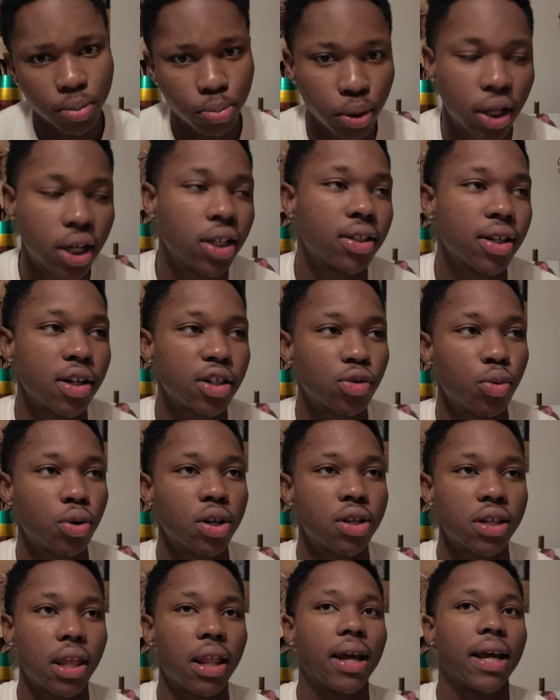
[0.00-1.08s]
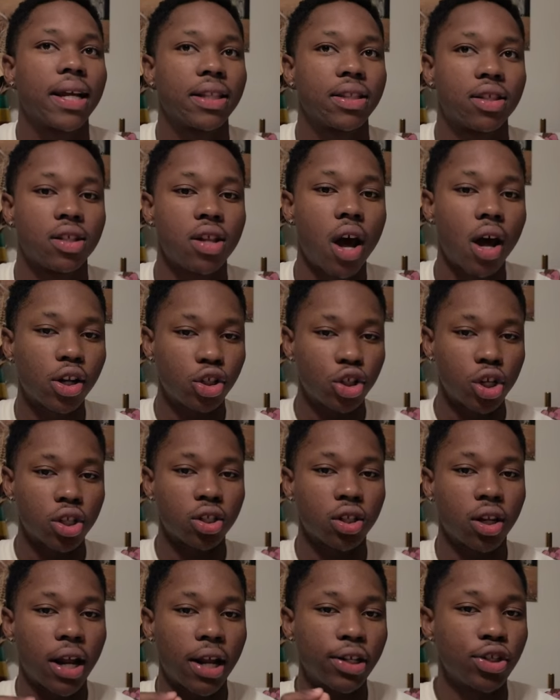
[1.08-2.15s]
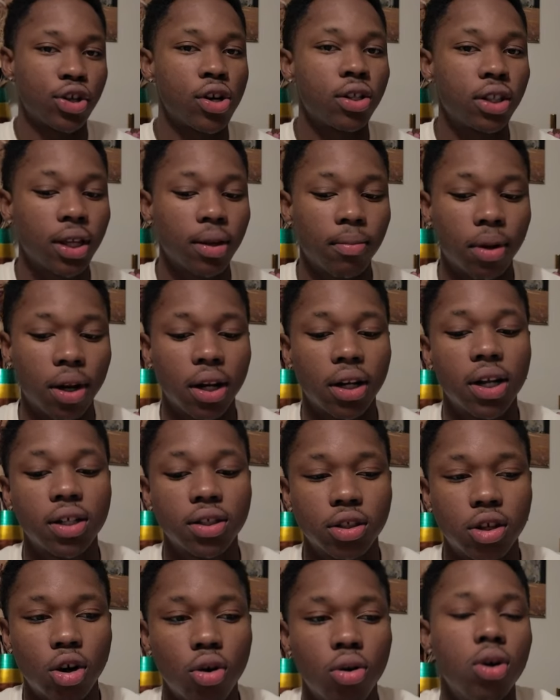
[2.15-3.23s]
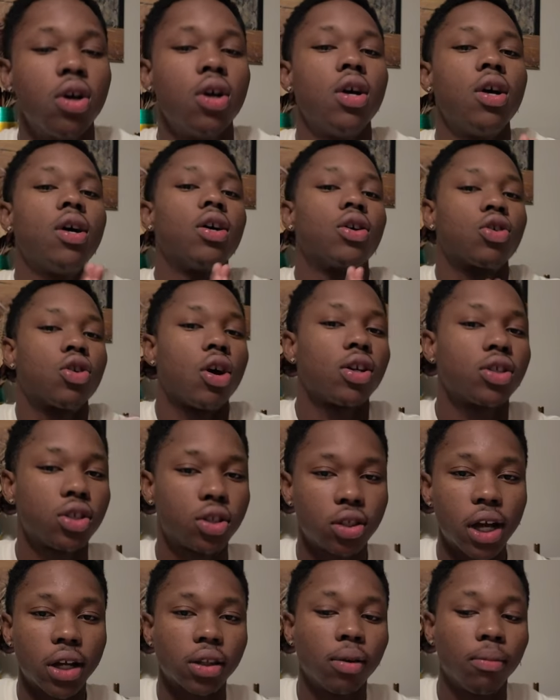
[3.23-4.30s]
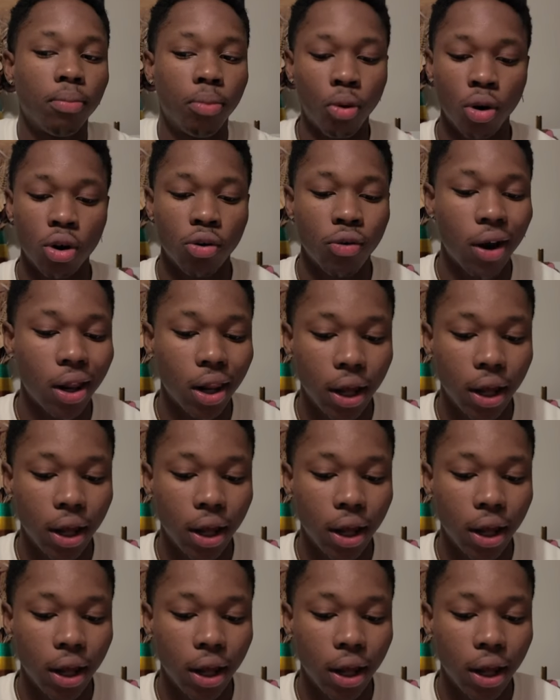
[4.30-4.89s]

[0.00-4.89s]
because I just want to say like it's not just a Nigerian thing, but it does go across just like the board, right?